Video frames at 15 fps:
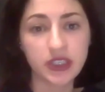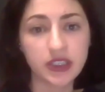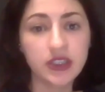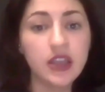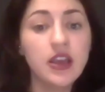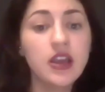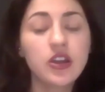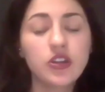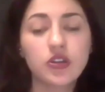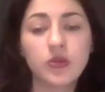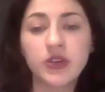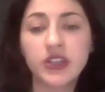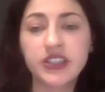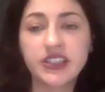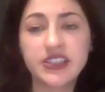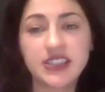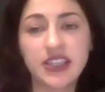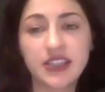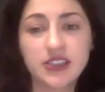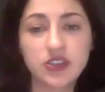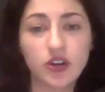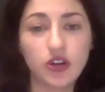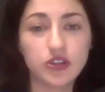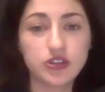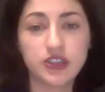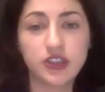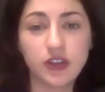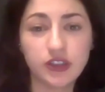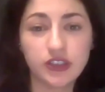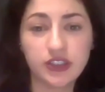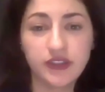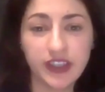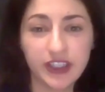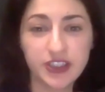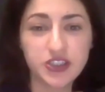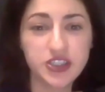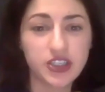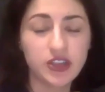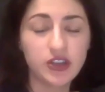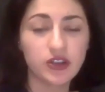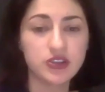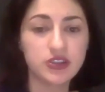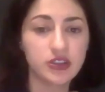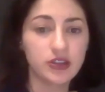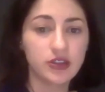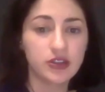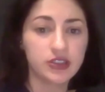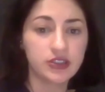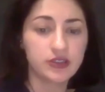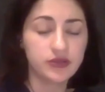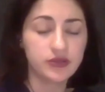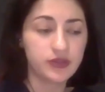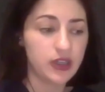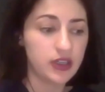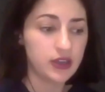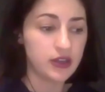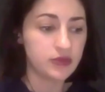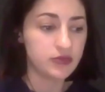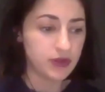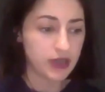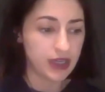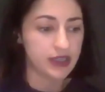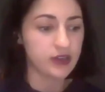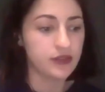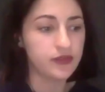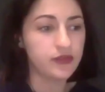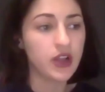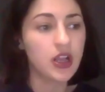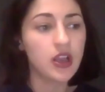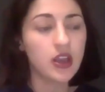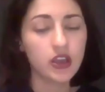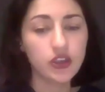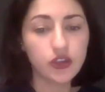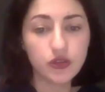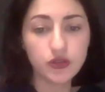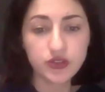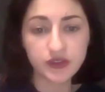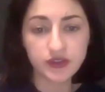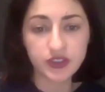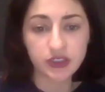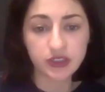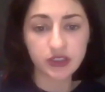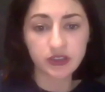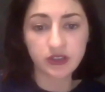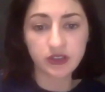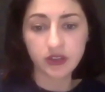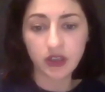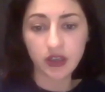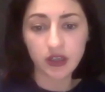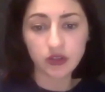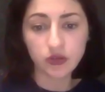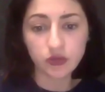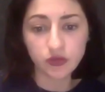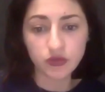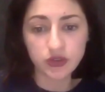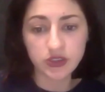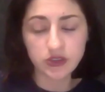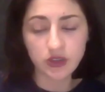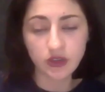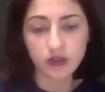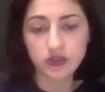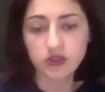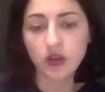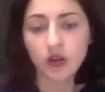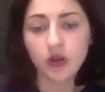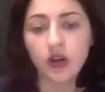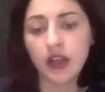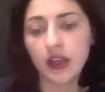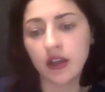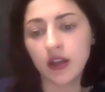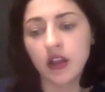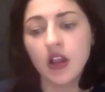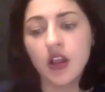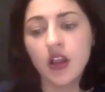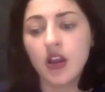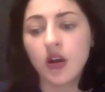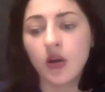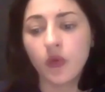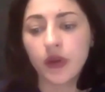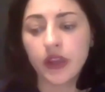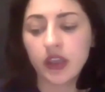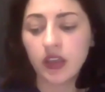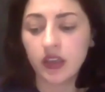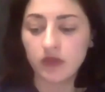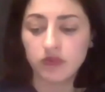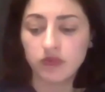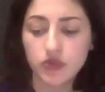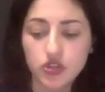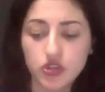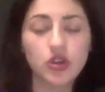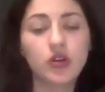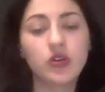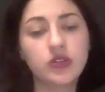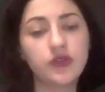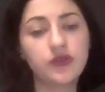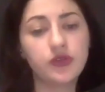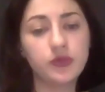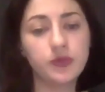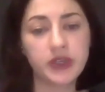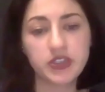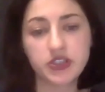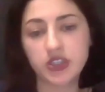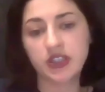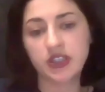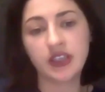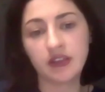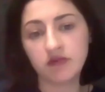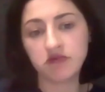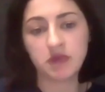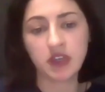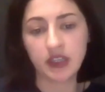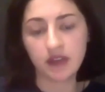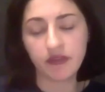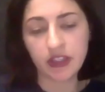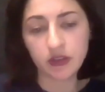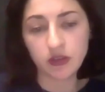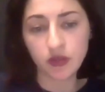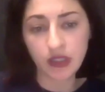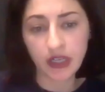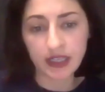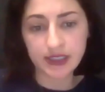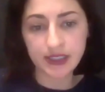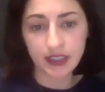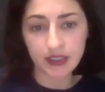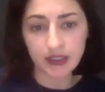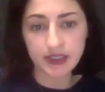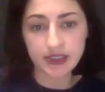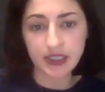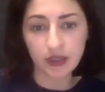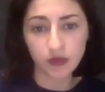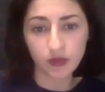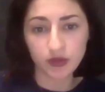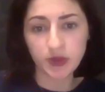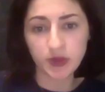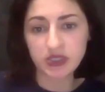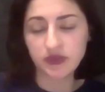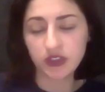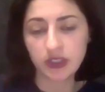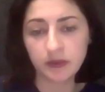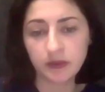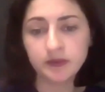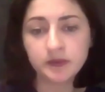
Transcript: And normally these things cost a lot of energy, cost a lot of kind of use of certain tools and so on. So we show the full picture, and then an event organizer can decide what's best for them.